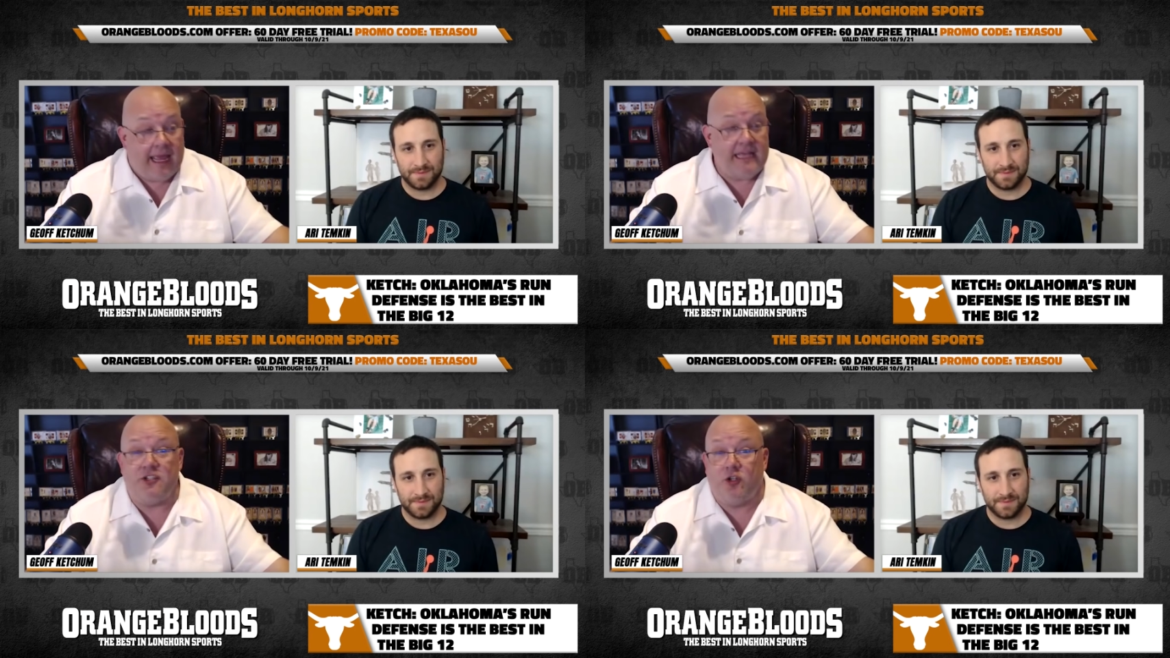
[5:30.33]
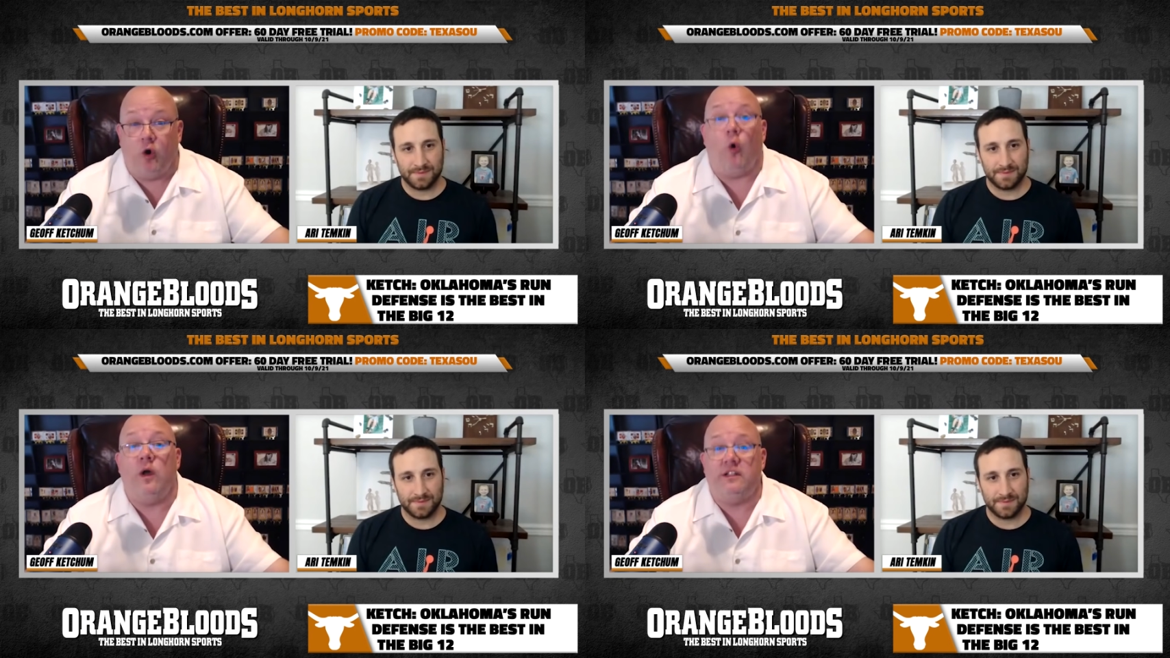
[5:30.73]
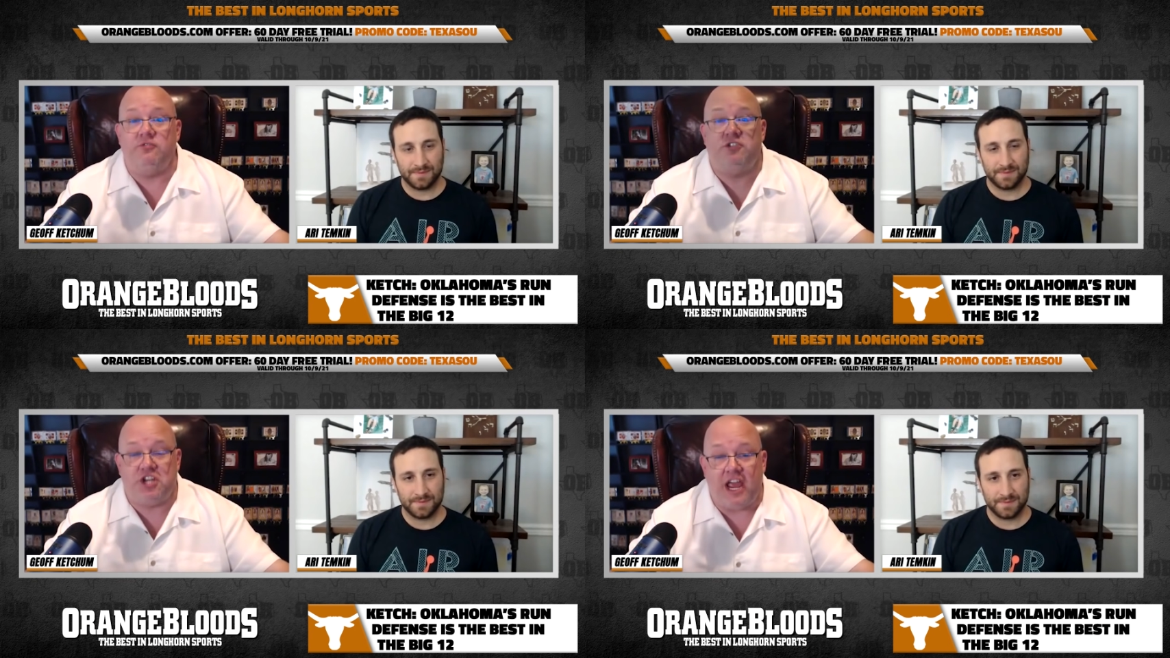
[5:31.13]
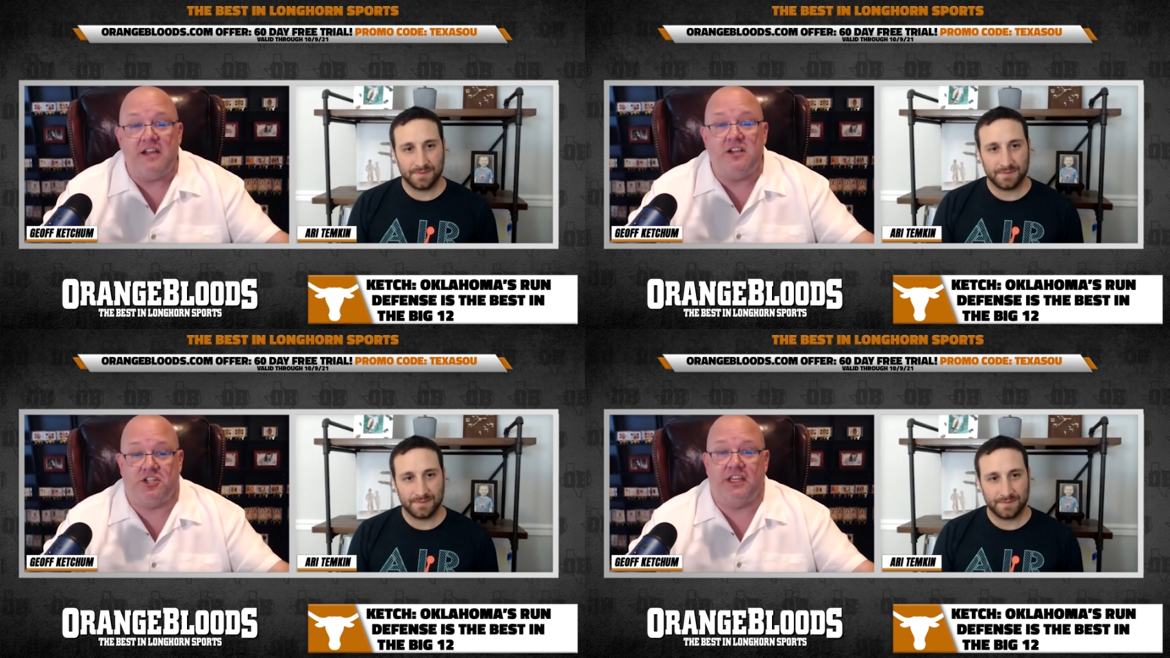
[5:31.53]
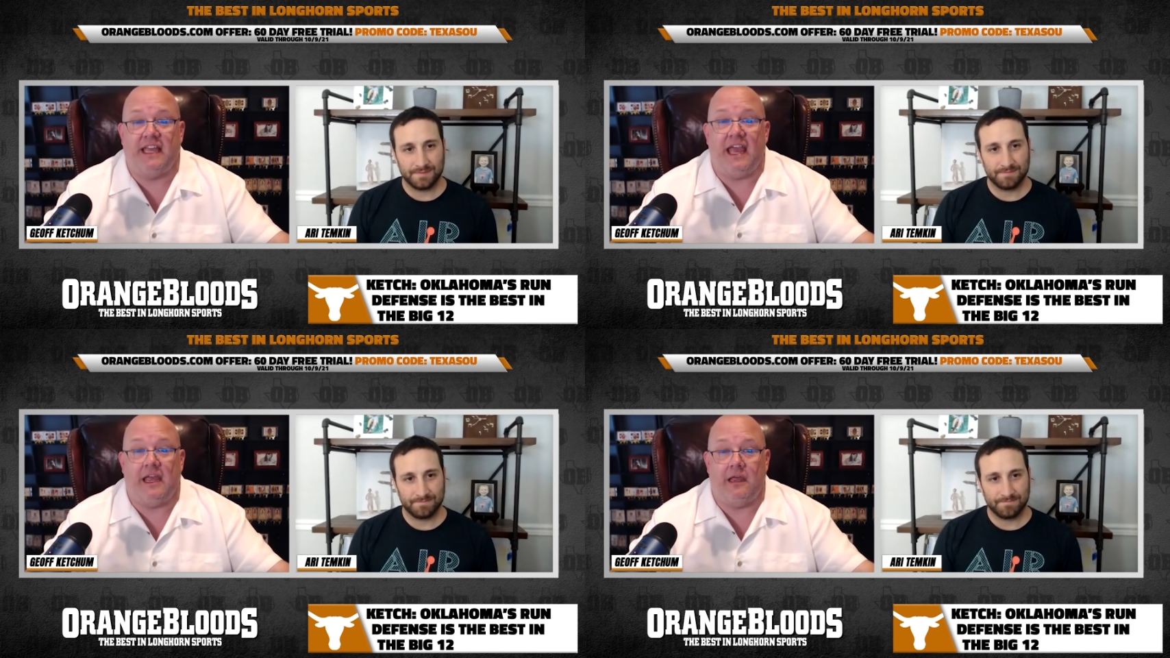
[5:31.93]
Speaker 1: he's going to change the
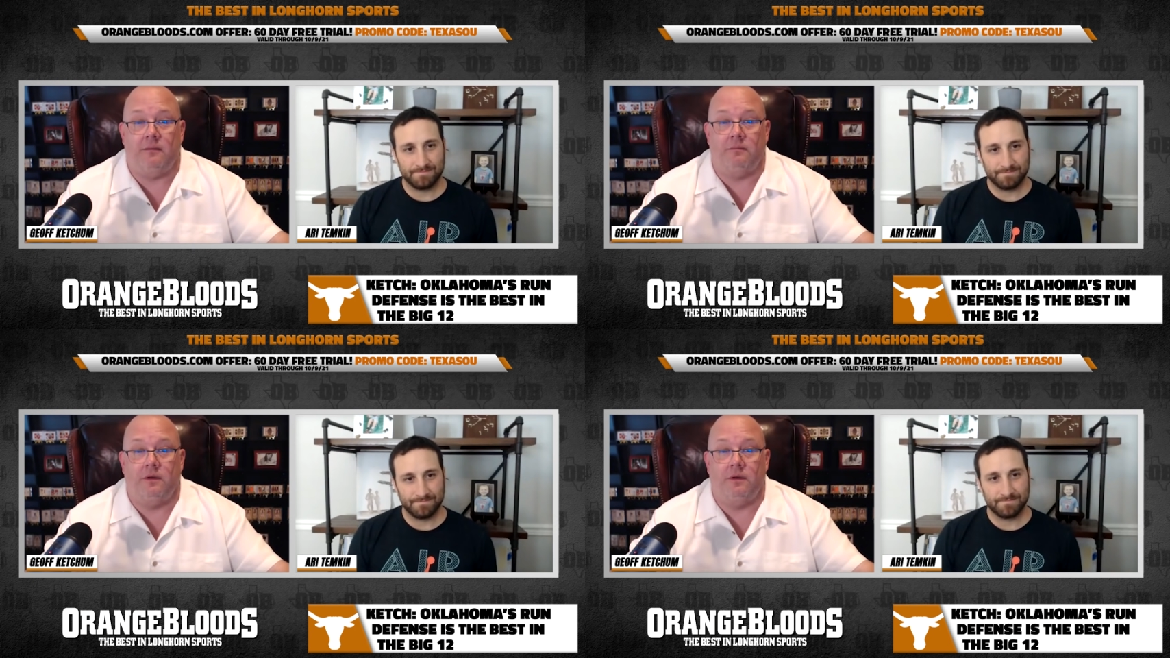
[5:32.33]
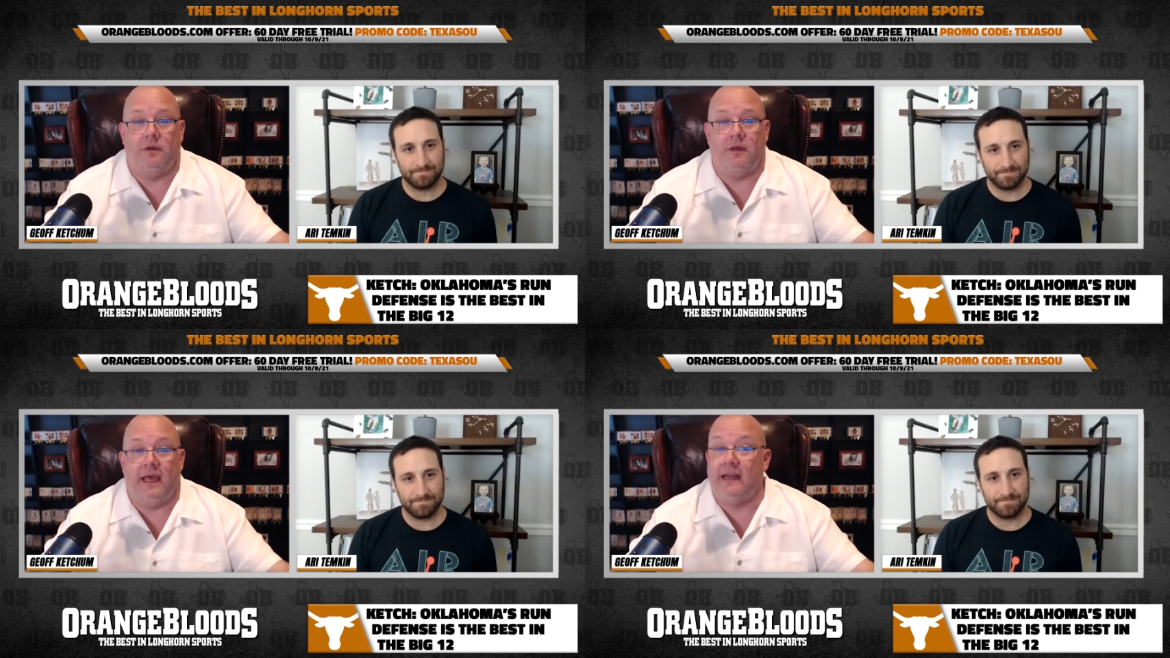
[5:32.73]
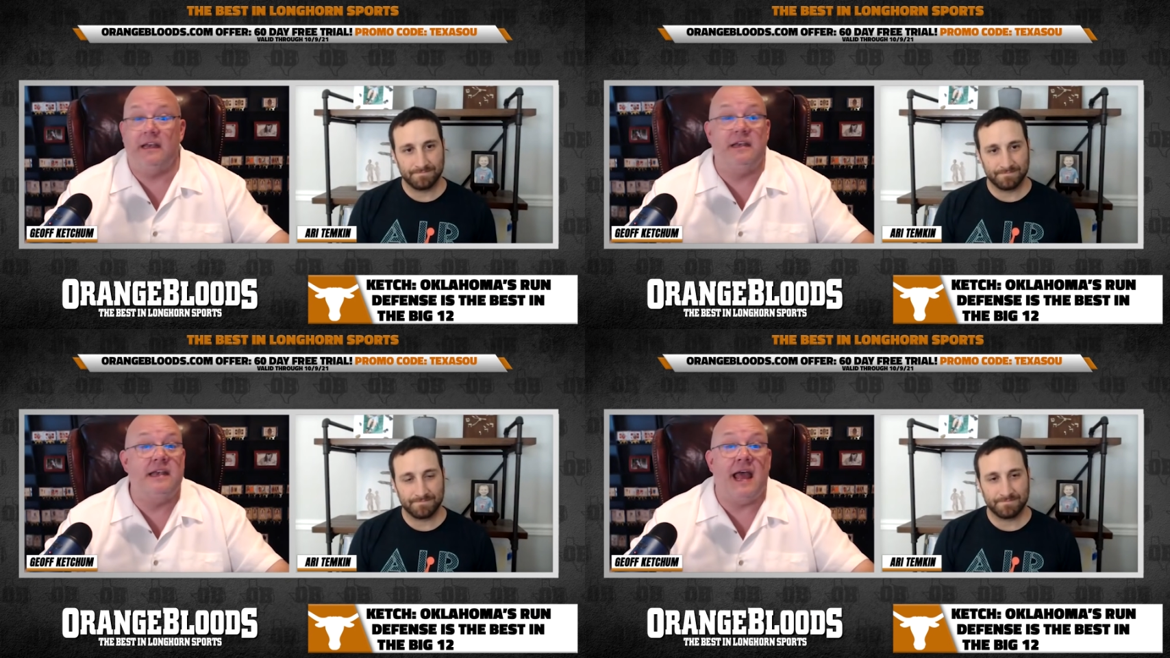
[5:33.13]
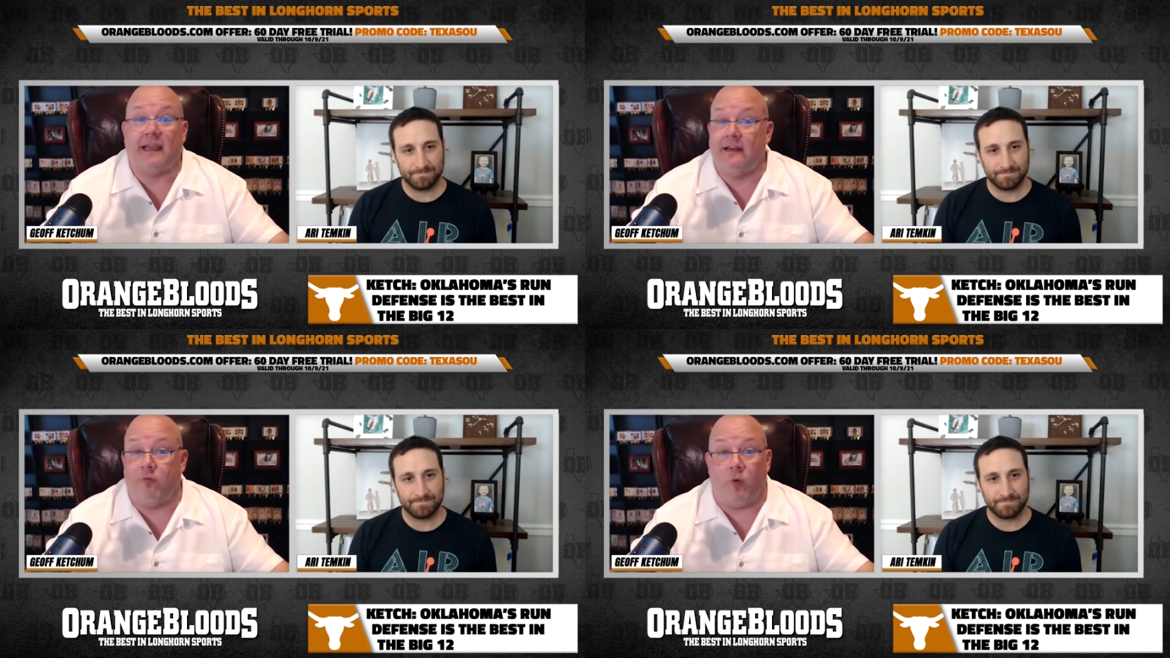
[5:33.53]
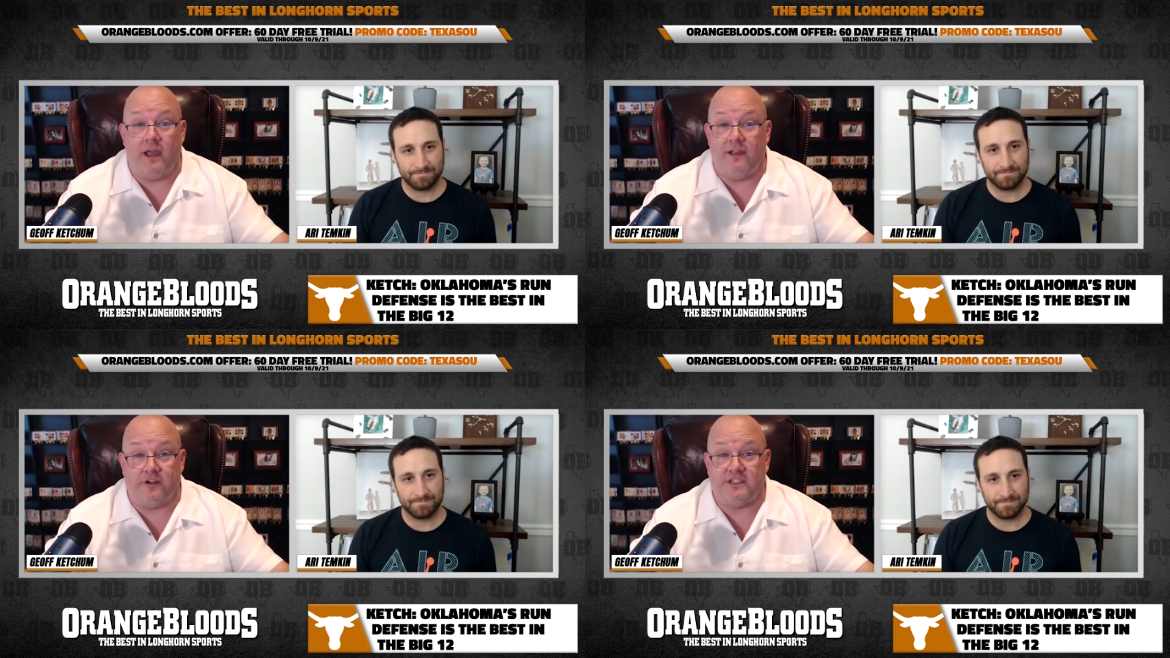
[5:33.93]
game in a negative way
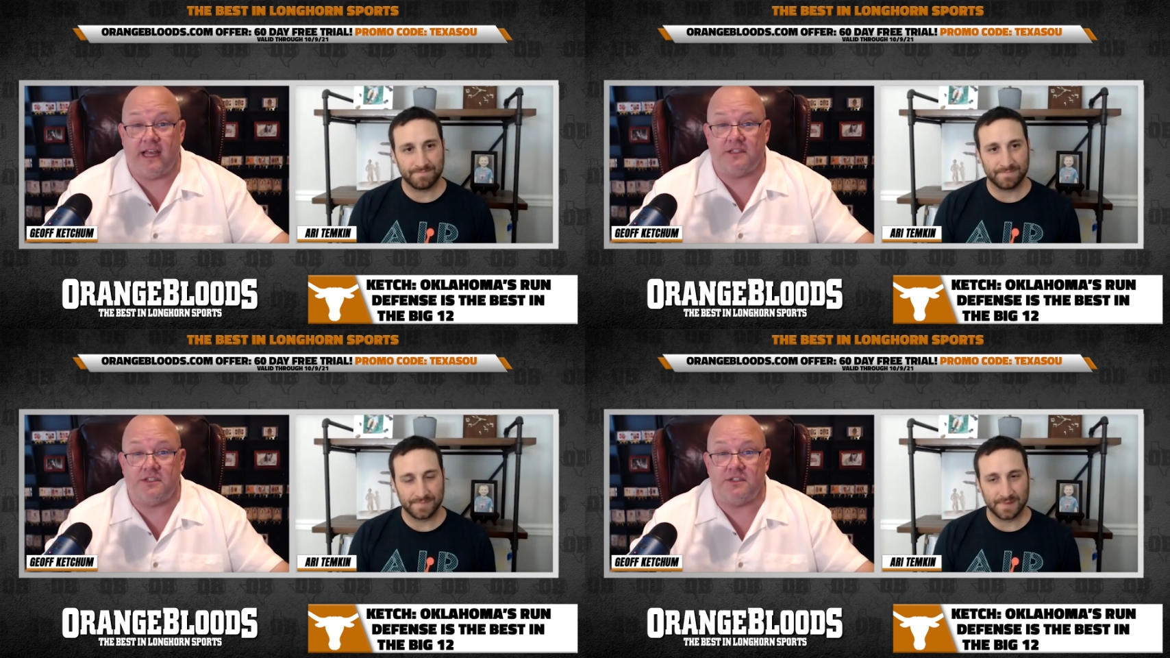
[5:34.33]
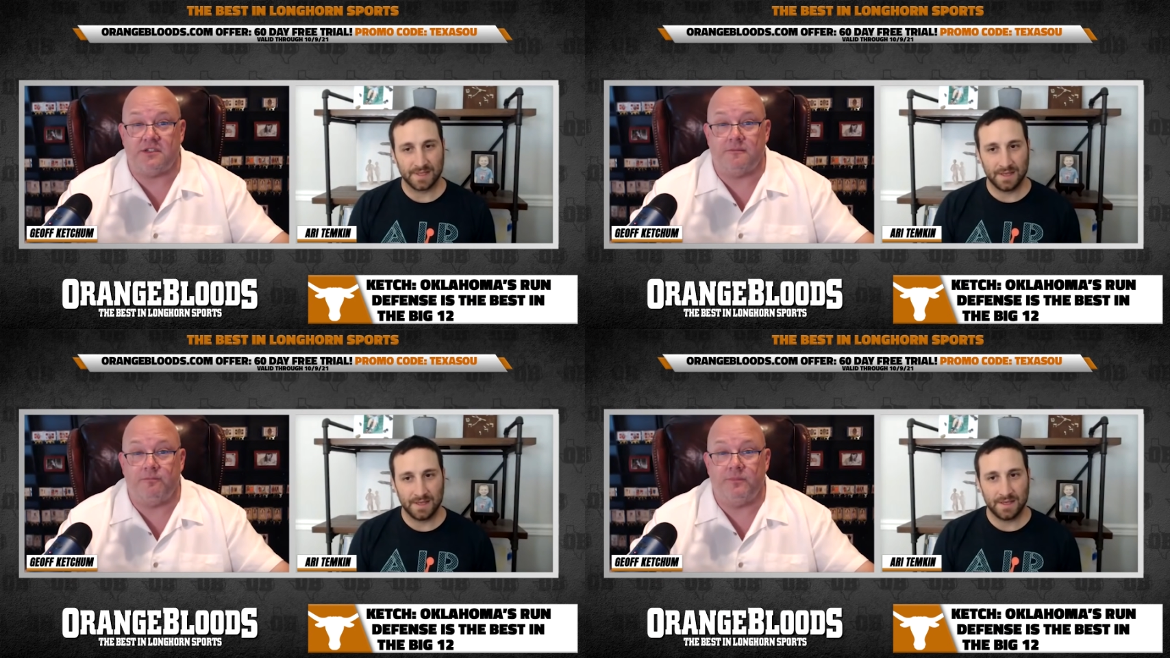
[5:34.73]
for Texas.